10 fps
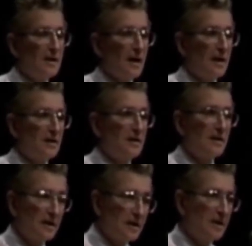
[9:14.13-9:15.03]
Now,
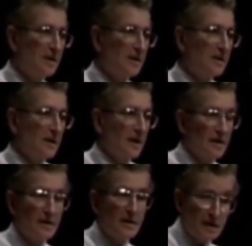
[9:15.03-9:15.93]
you could,
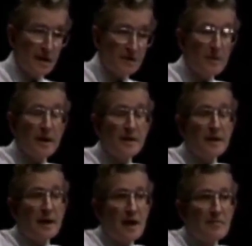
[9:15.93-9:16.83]
that's what I
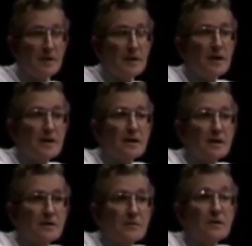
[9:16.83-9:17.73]
think happened, and I
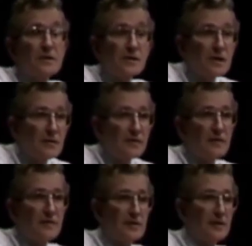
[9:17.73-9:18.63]
think that's what you
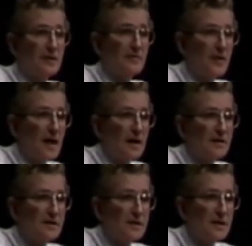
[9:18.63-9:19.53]
discover if you look at the
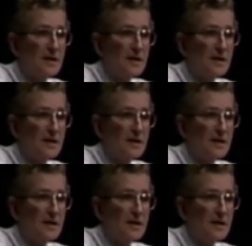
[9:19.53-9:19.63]
facts.